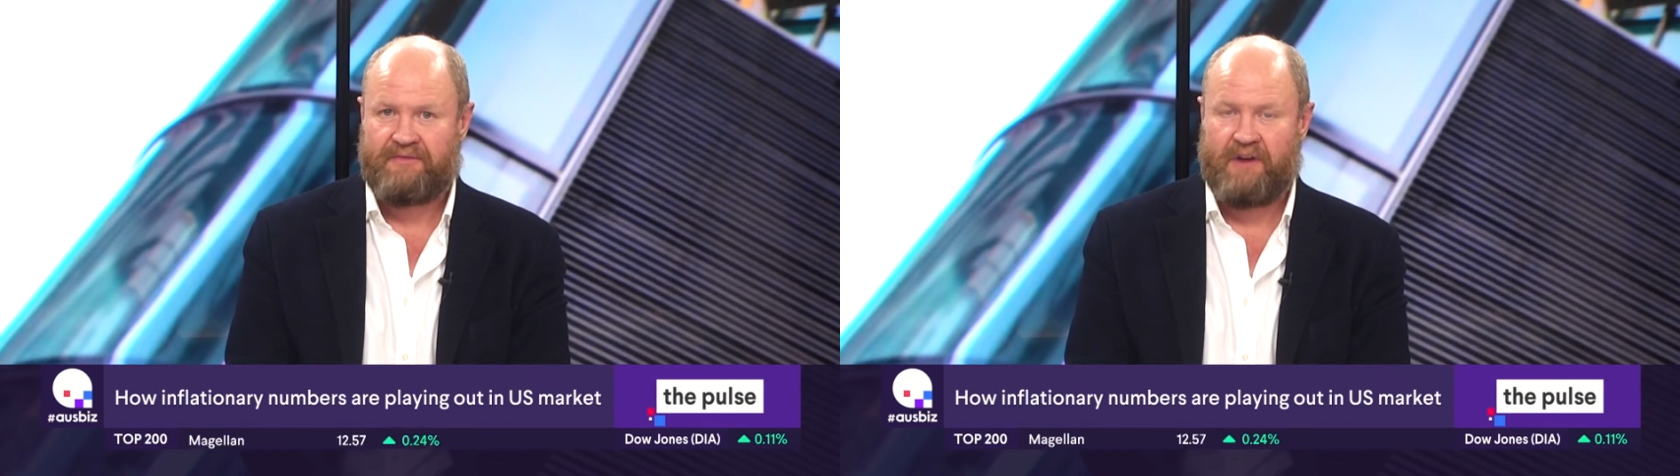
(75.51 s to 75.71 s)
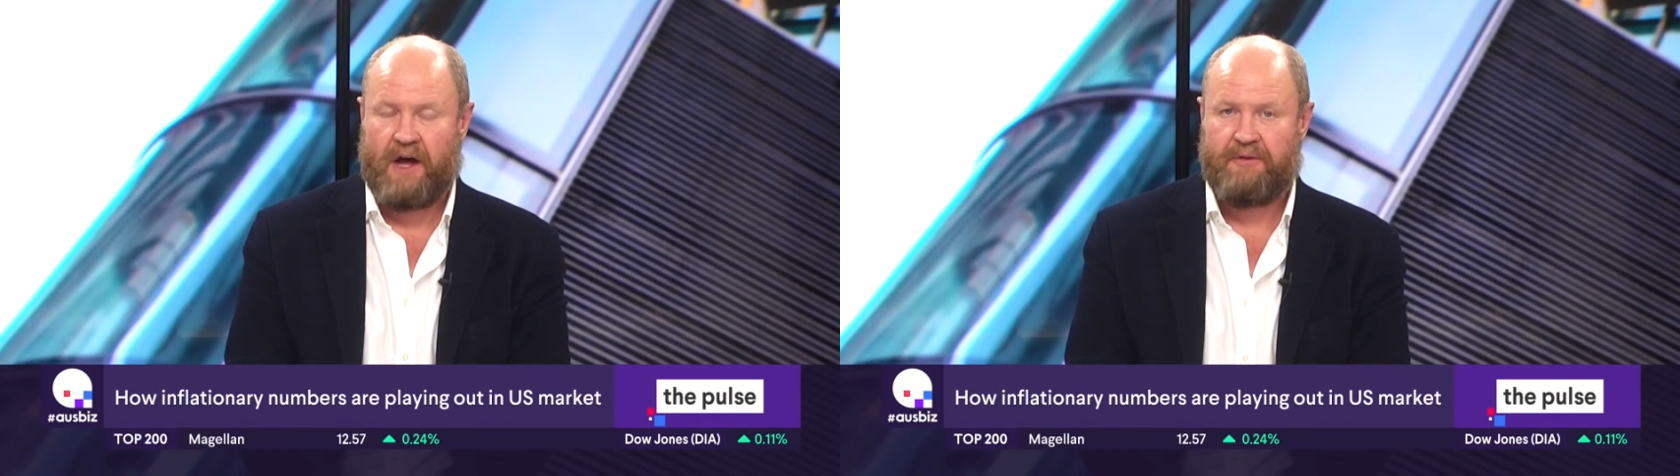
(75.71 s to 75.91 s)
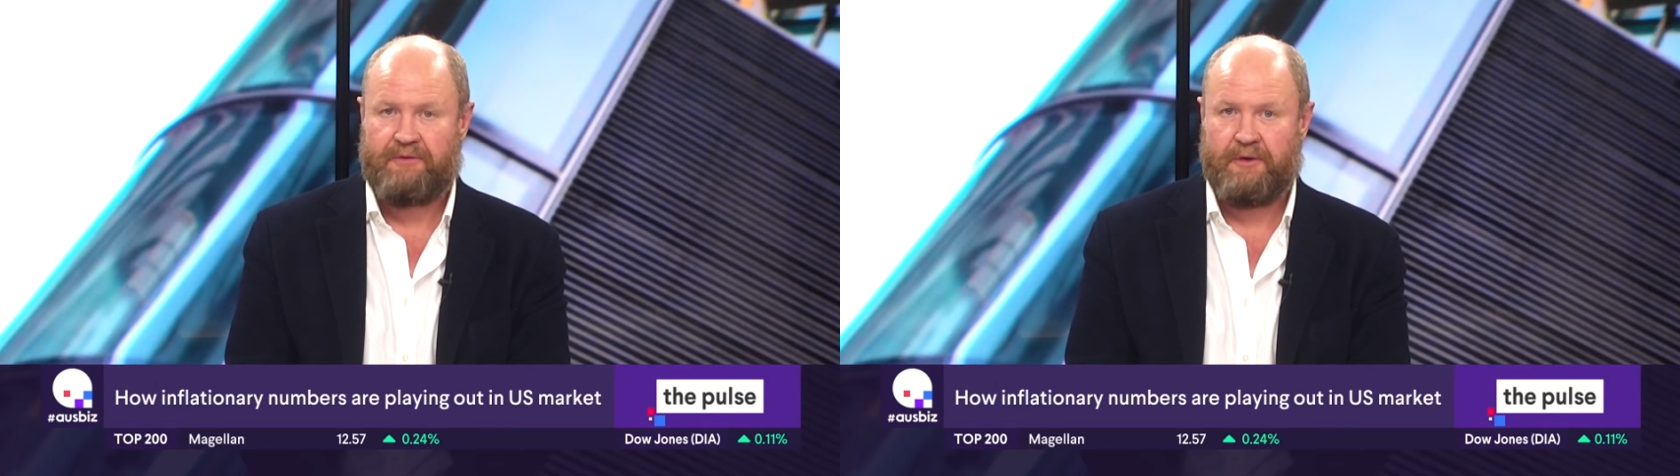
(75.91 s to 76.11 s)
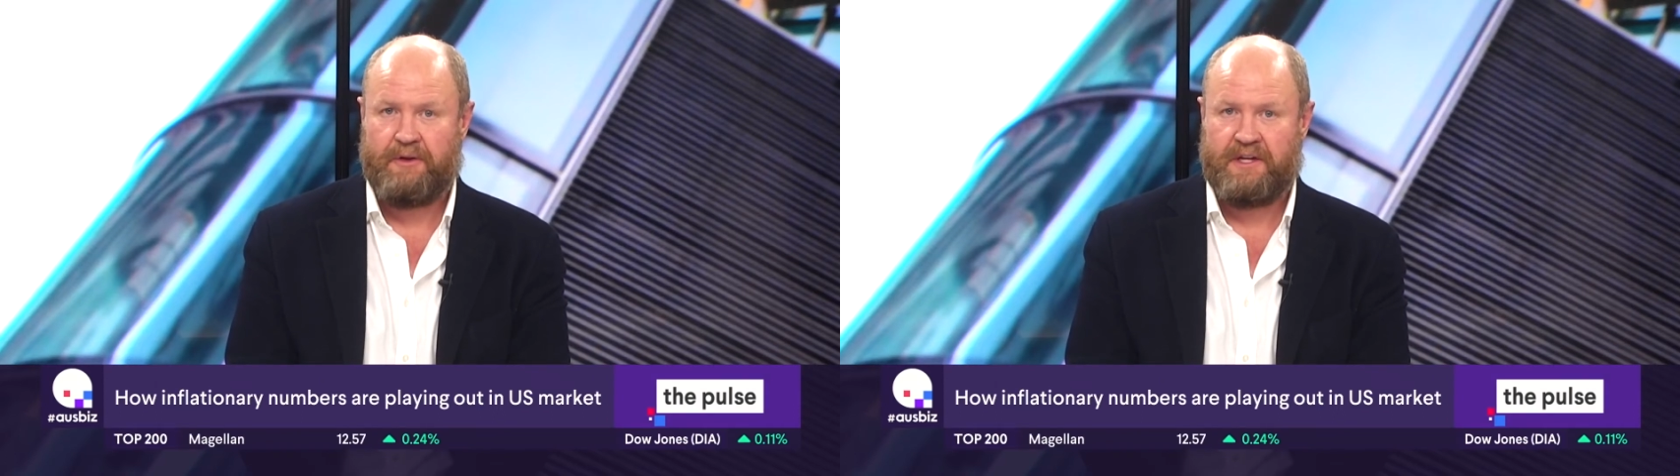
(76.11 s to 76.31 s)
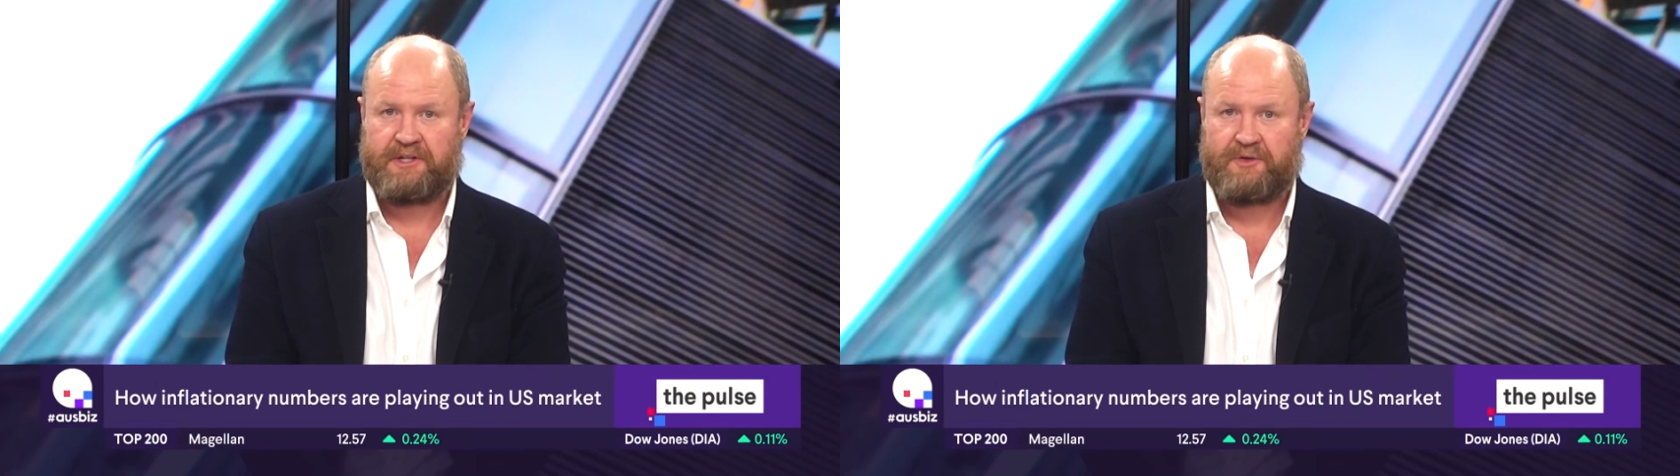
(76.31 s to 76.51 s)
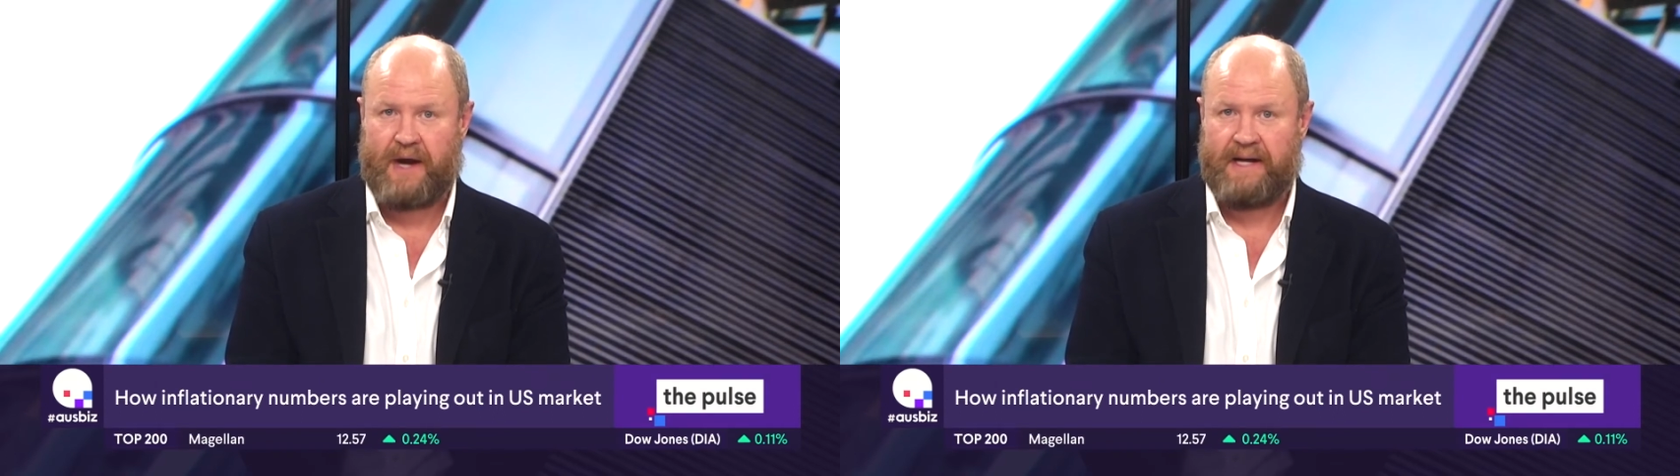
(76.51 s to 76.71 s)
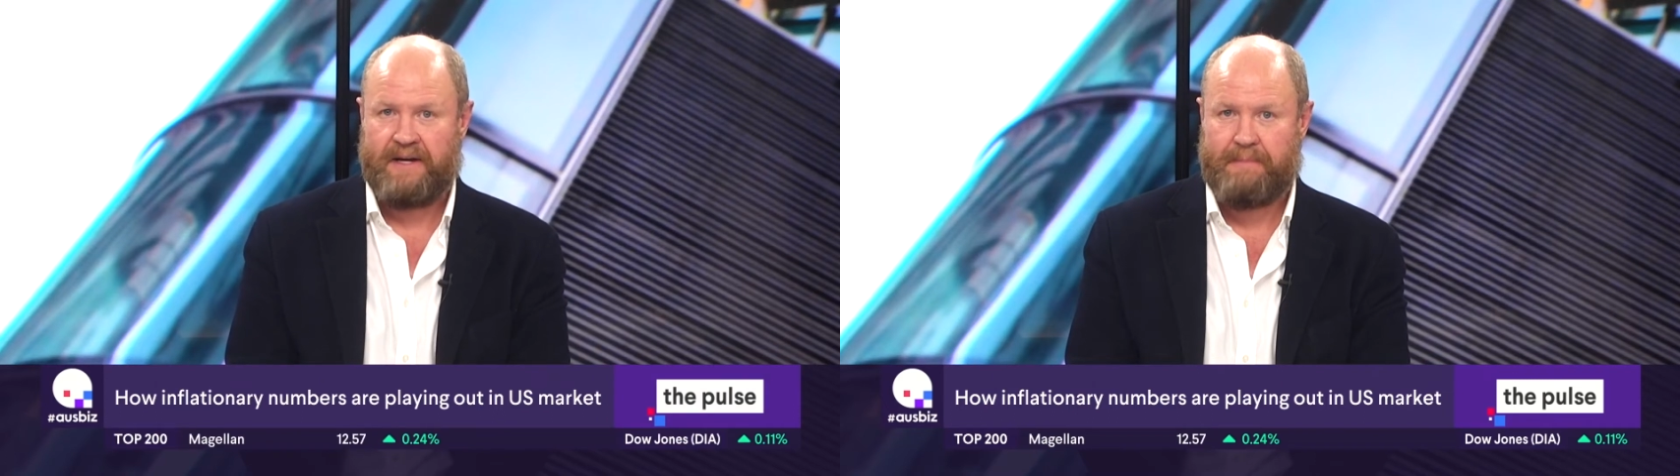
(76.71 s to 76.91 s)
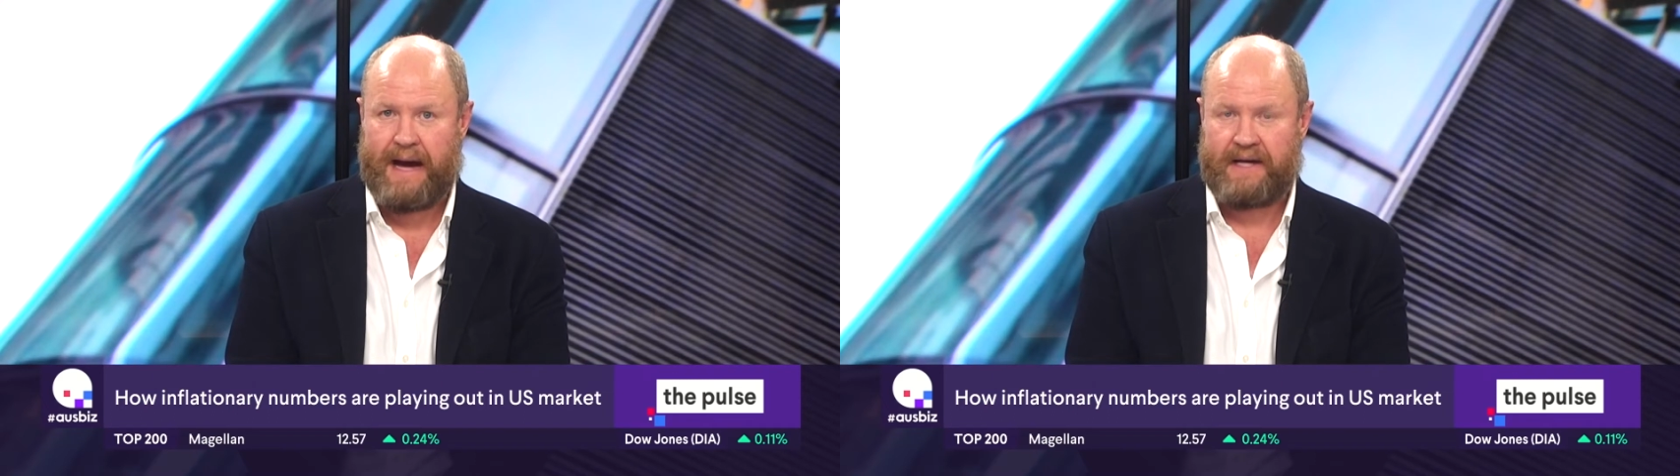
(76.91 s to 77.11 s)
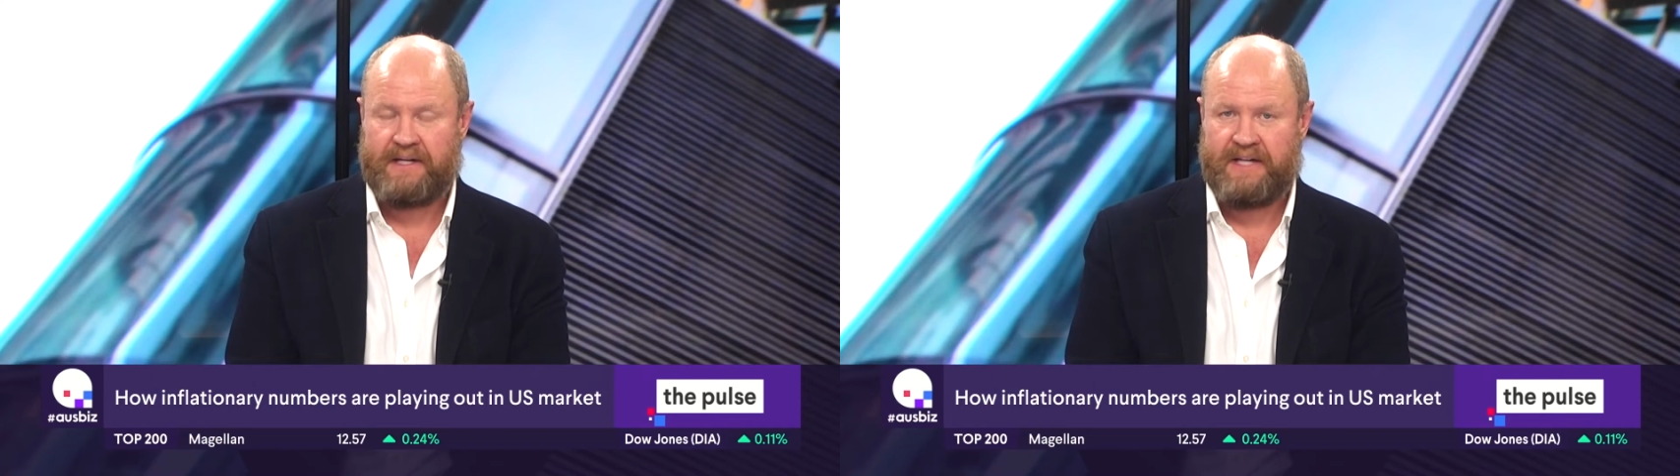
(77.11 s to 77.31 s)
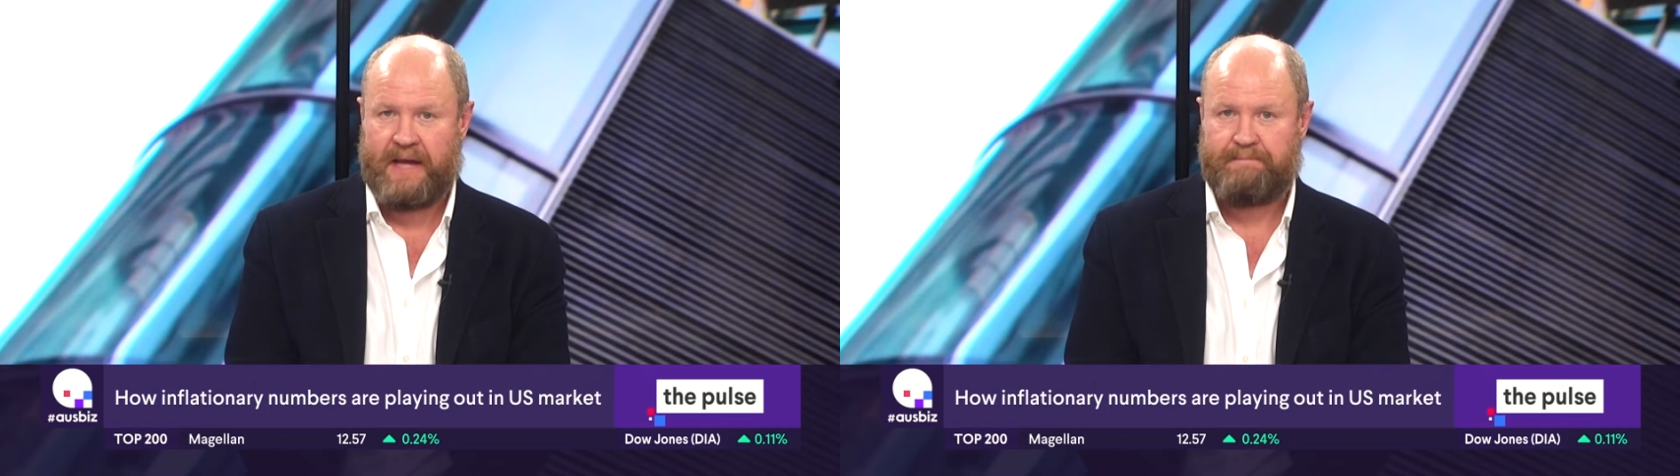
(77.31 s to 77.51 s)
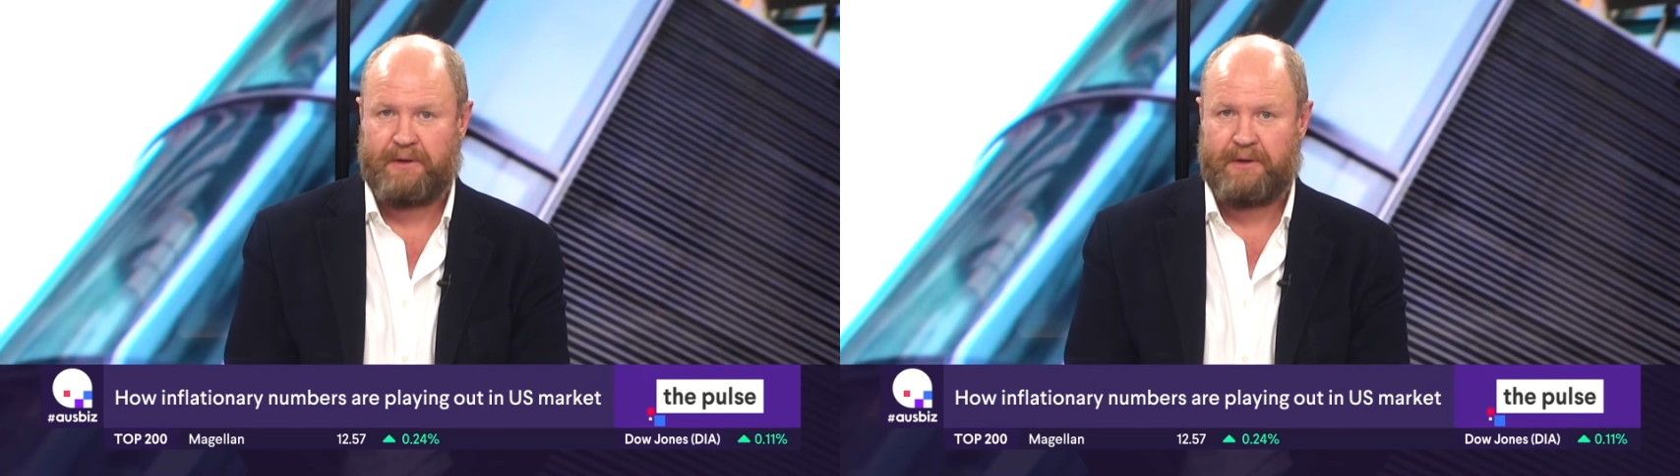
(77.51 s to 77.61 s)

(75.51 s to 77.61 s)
flow through to the Australian market yet,